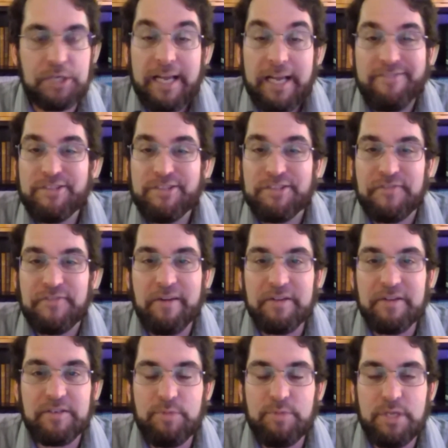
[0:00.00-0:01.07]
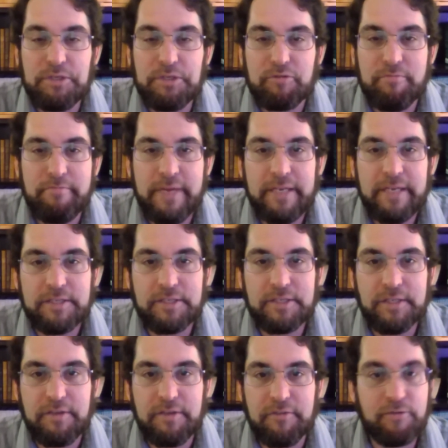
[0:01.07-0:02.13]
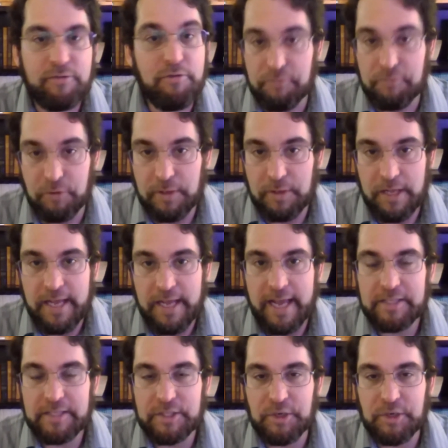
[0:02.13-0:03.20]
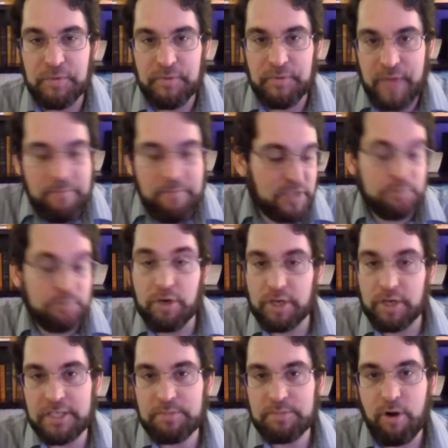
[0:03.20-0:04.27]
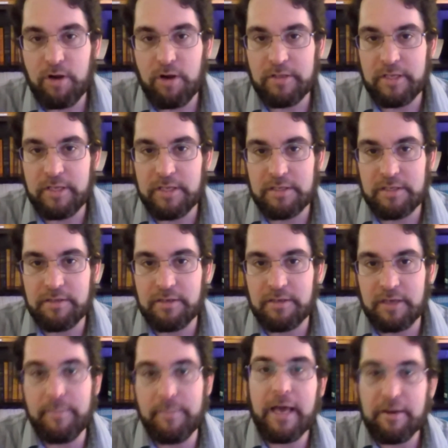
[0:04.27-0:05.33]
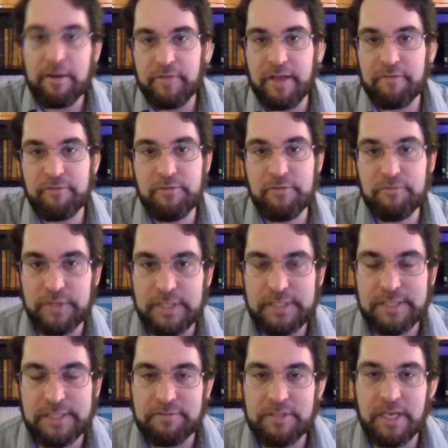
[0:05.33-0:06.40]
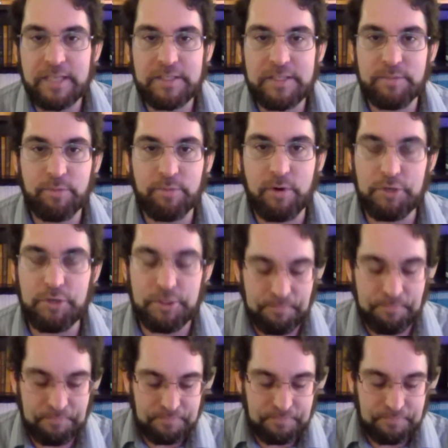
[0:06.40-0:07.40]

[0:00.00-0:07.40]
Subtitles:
And I have just found it to be tremendously fruitful. And so this book is partly coming out of that fruitfulness of Dawson's approach.